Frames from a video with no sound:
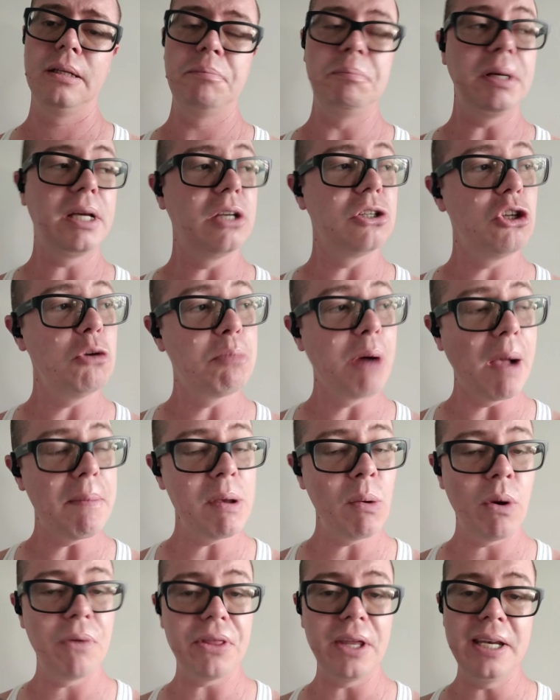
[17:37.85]
Because you
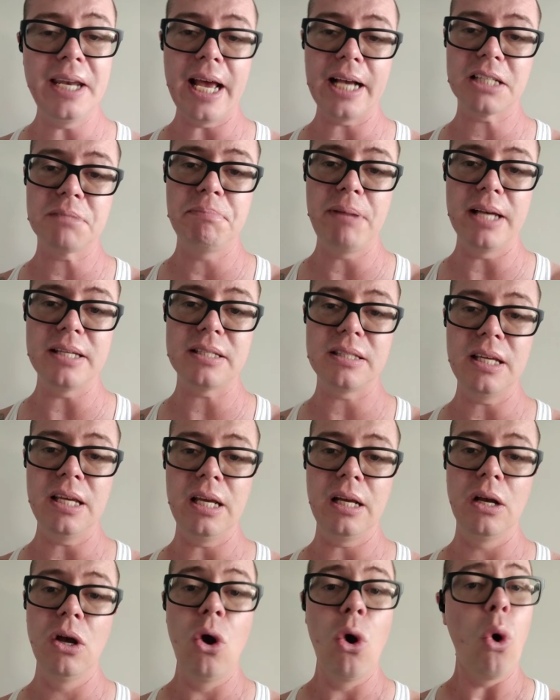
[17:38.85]
probably want the next best
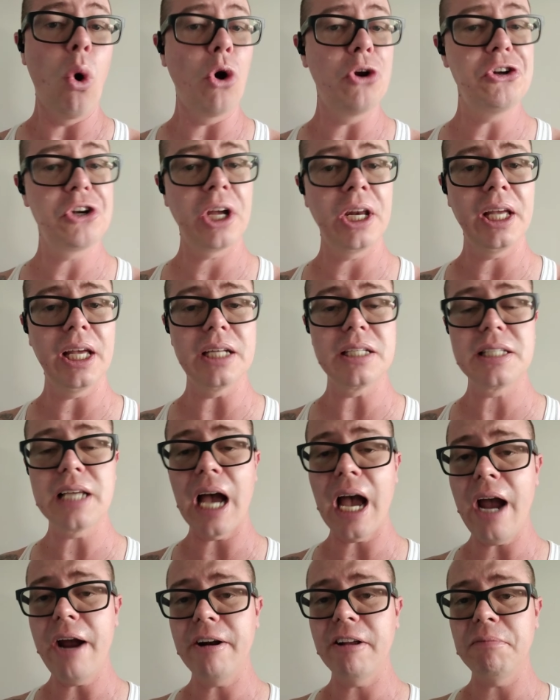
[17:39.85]
thing. Or you're going to get
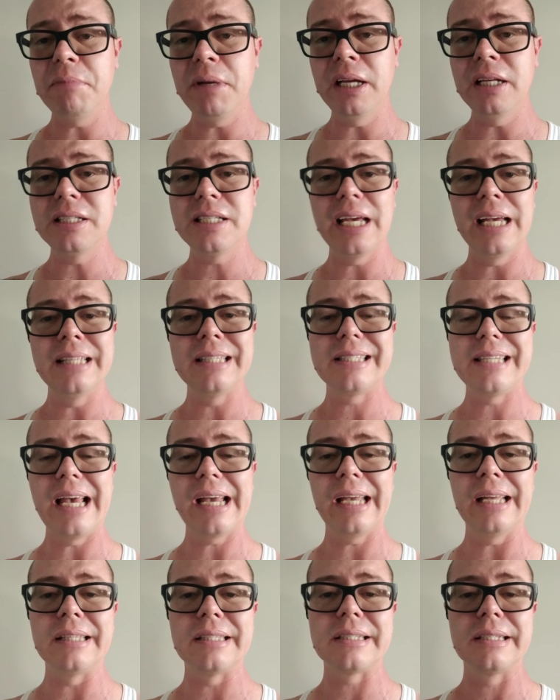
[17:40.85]
tired of me in 10
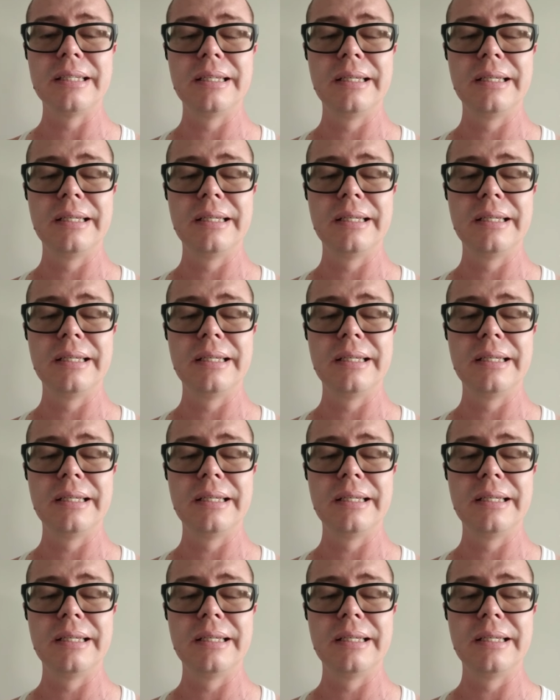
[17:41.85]
seconds.